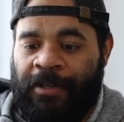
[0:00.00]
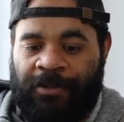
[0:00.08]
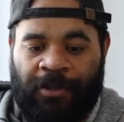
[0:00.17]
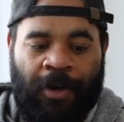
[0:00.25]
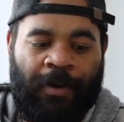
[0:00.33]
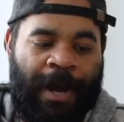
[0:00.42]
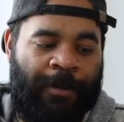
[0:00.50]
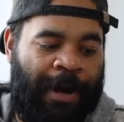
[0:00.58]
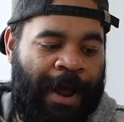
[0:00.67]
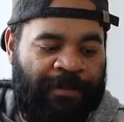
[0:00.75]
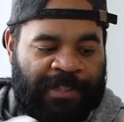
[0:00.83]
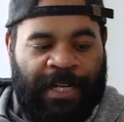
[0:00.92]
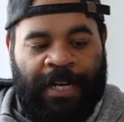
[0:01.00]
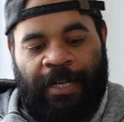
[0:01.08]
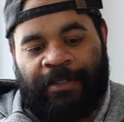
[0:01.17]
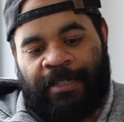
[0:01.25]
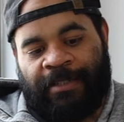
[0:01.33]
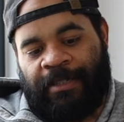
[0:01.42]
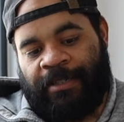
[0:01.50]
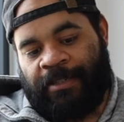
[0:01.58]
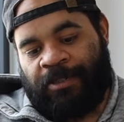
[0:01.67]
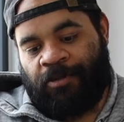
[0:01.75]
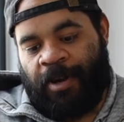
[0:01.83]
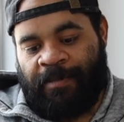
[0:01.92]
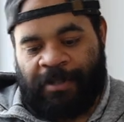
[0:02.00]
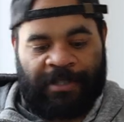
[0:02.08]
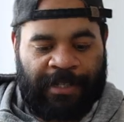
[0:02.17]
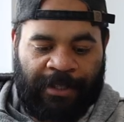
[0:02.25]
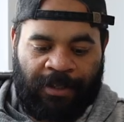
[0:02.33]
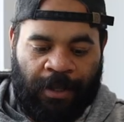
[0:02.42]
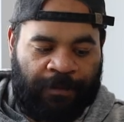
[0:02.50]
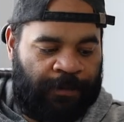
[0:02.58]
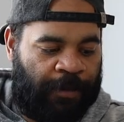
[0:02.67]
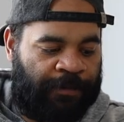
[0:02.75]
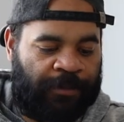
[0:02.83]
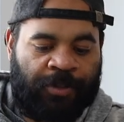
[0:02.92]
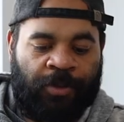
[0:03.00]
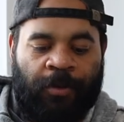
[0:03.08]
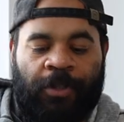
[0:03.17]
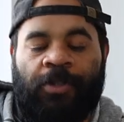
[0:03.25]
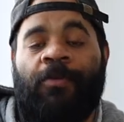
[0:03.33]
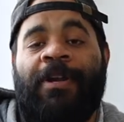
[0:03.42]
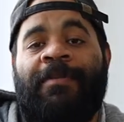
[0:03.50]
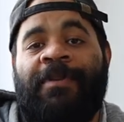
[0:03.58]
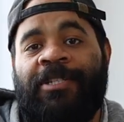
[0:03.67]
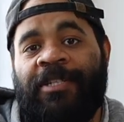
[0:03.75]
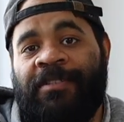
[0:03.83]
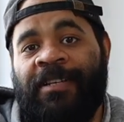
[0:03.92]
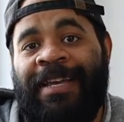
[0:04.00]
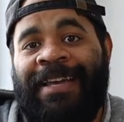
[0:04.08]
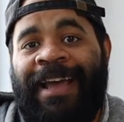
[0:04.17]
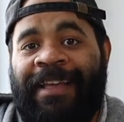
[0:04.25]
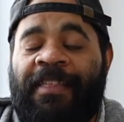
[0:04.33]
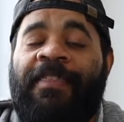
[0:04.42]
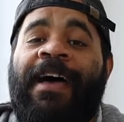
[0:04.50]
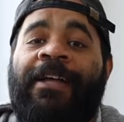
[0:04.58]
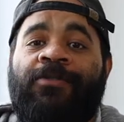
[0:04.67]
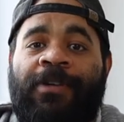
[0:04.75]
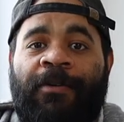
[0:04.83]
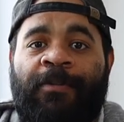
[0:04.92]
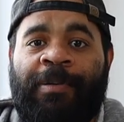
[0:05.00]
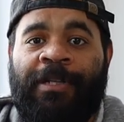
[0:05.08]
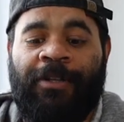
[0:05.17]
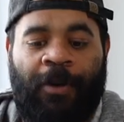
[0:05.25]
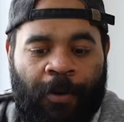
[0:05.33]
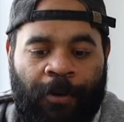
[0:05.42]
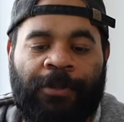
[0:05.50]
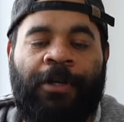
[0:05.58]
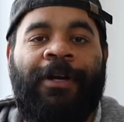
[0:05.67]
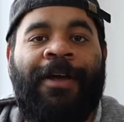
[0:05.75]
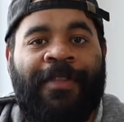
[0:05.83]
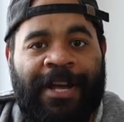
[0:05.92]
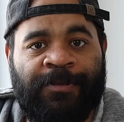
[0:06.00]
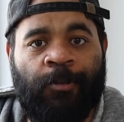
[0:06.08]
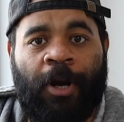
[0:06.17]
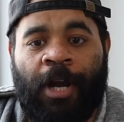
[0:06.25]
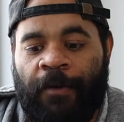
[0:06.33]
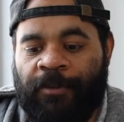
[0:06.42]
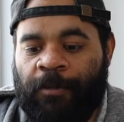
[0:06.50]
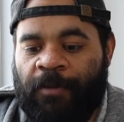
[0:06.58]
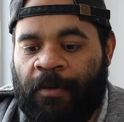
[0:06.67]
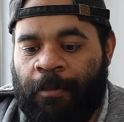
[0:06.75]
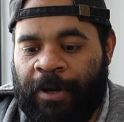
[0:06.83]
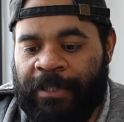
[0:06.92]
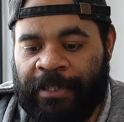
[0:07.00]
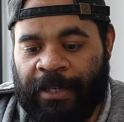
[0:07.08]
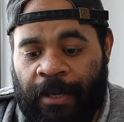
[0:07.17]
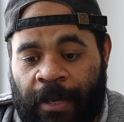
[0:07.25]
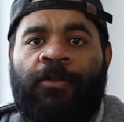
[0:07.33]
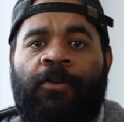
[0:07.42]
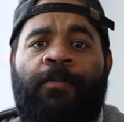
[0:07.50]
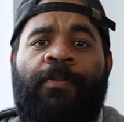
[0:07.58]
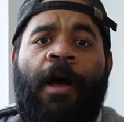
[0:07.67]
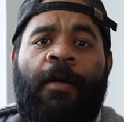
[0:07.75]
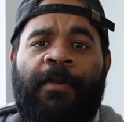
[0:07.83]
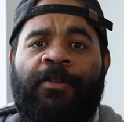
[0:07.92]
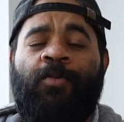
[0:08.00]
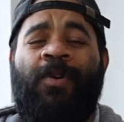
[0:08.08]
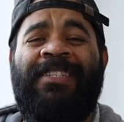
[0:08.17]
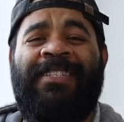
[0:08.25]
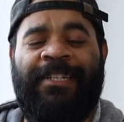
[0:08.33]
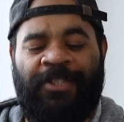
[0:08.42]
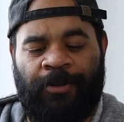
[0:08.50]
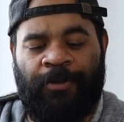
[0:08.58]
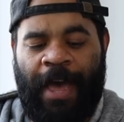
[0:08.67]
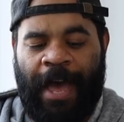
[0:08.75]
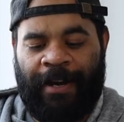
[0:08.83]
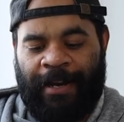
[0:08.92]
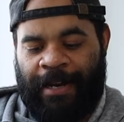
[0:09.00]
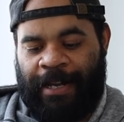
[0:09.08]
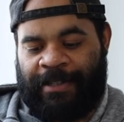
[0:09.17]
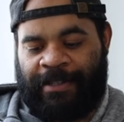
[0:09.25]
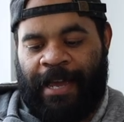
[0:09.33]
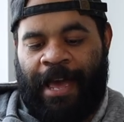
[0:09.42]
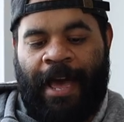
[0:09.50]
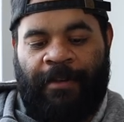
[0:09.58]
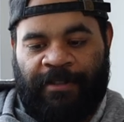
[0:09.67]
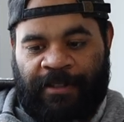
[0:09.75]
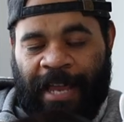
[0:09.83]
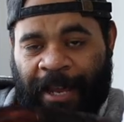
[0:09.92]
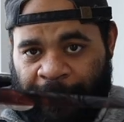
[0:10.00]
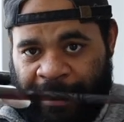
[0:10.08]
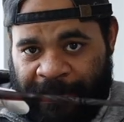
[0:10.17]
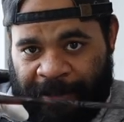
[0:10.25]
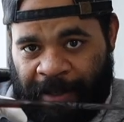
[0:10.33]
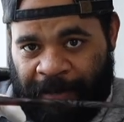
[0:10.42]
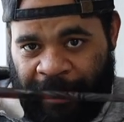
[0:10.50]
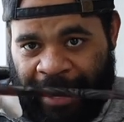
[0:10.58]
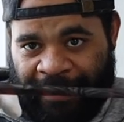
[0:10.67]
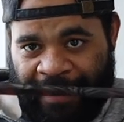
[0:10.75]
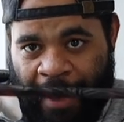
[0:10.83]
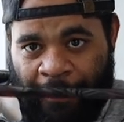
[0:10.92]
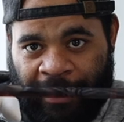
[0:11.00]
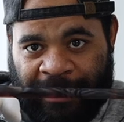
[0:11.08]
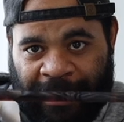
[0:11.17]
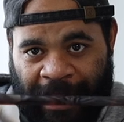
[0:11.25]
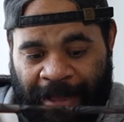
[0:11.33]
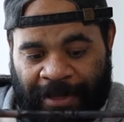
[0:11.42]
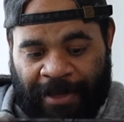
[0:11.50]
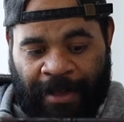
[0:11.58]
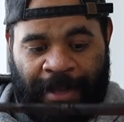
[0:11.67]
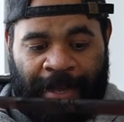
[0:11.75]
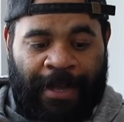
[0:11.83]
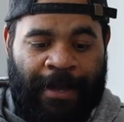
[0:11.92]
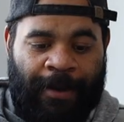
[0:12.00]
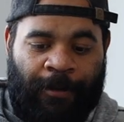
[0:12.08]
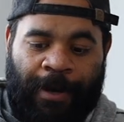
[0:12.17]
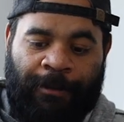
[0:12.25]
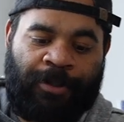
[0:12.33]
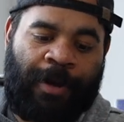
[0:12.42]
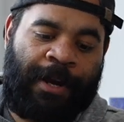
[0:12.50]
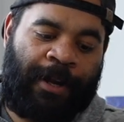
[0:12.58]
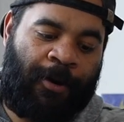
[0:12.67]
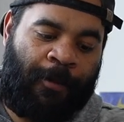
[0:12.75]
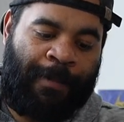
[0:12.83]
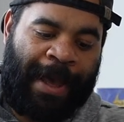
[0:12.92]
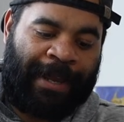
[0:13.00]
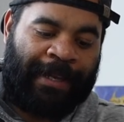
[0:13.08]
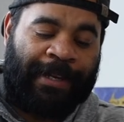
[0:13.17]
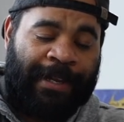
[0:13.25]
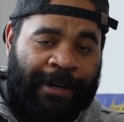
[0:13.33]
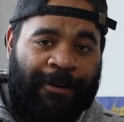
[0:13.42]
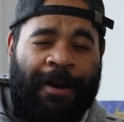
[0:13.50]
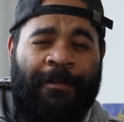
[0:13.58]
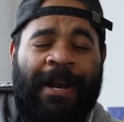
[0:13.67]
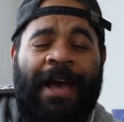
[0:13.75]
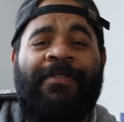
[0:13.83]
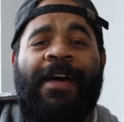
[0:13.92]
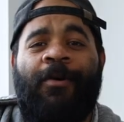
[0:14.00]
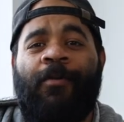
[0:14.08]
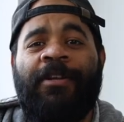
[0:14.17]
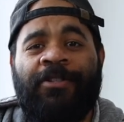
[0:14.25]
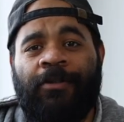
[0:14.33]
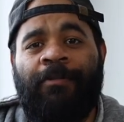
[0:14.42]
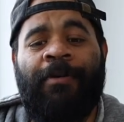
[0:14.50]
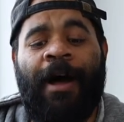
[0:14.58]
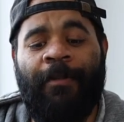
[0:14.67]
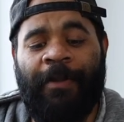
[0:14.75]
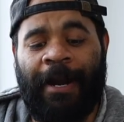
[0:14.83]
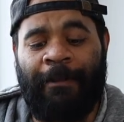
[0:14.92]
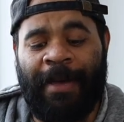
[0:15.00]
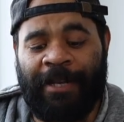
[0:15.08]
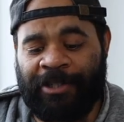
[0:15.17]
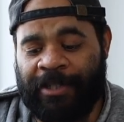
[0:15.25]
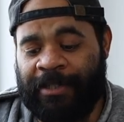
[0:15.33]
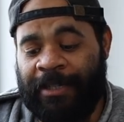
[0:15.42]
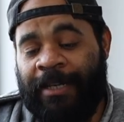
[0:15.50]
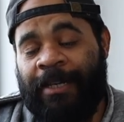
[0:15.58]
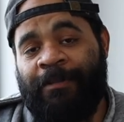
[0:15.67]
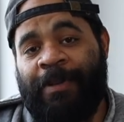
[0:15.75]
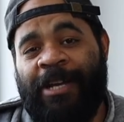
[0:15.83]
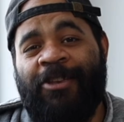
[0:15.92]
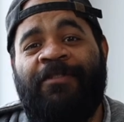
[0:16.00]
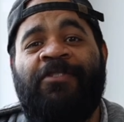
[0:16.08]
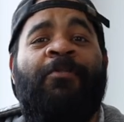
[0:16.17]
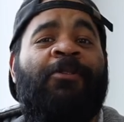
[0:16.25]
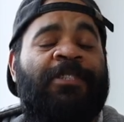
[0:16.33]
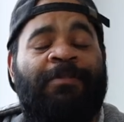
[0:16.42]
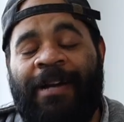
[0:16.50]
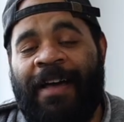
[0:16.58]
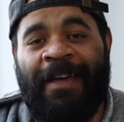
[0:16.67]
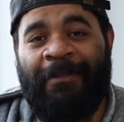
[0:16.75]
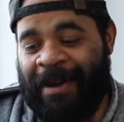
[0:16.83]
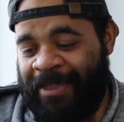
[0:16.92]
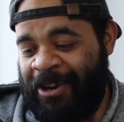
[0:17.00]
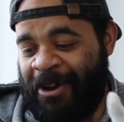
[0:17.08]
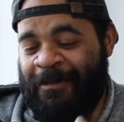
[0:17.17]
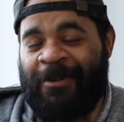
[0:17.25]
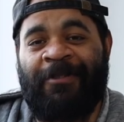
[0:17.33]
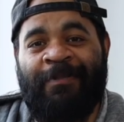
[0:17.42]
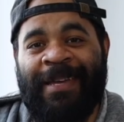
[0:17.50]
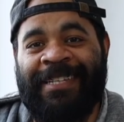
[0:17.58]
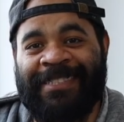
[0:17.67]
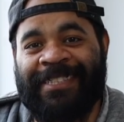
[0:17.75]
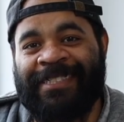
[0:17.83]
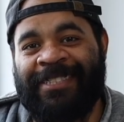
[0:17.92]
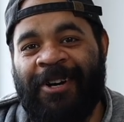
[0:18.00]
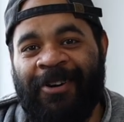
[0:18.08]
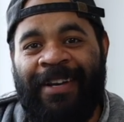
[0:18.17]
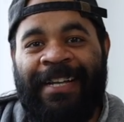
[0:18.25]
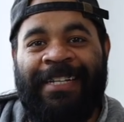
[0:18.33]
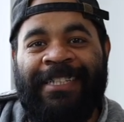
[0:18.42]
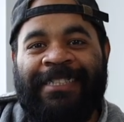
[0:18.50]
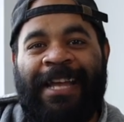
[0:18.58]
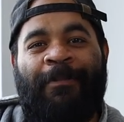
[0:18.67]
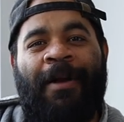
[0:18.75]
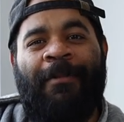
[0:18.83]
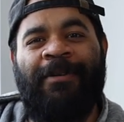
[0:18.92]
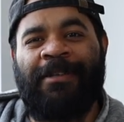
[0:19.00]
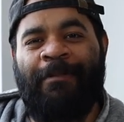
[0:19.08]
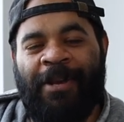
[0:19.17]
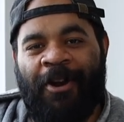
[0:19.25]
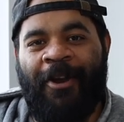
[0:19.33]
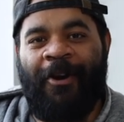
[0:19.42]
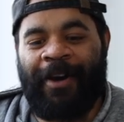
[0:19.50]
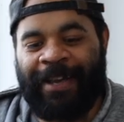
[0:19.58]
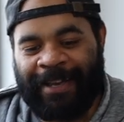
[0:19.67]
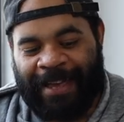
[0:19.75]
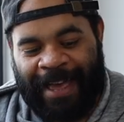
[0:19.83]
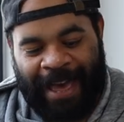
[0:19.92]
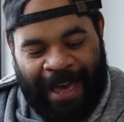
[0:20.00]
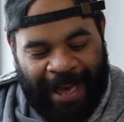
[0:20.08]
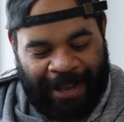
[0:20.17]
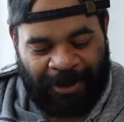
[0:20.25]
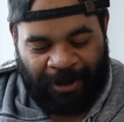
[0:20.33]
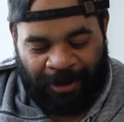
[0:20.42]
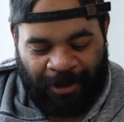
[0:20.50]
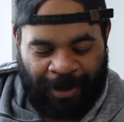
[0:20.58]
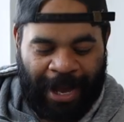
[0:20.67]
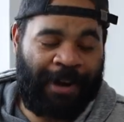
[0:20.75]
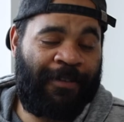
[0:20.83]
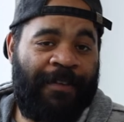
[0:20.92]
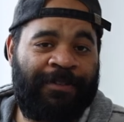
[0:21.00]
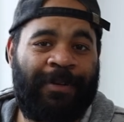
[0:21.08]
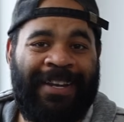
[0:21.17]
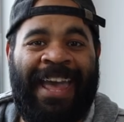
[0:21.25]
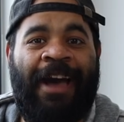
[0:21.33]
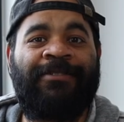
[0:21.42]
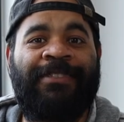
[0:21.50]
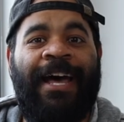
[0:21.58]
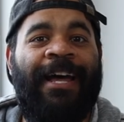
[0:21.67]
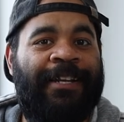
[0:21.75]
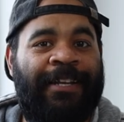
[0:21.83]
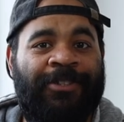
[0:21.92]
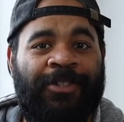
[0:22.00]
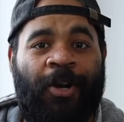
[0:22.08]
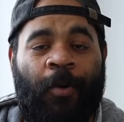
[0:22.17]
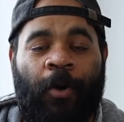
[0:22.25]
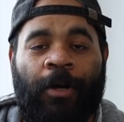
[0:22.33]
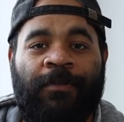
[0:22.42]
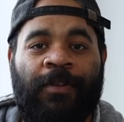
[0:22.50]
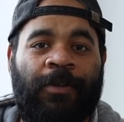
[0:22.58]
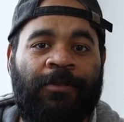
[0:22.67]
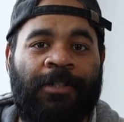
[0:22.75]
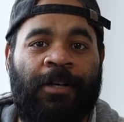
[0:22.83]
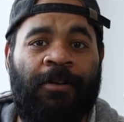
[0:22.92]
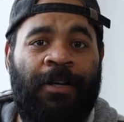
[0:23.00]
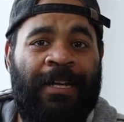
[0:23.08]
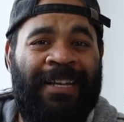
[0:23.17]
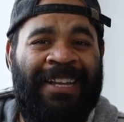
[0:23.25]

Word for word: So I would obviously cut this into strips, let's say of 2 or 3 images, and then that's what I would put in the holder and that's more comfortable for printing. So the problem is once I do that and let's say I have segments of like that much length, when I'm trying to go back in here, I'm gonna have that original problem that I mentioned, but you have to multiply that by the number of pieces. So that problem is a bit annoying and you kind of have to account that into your workflow. So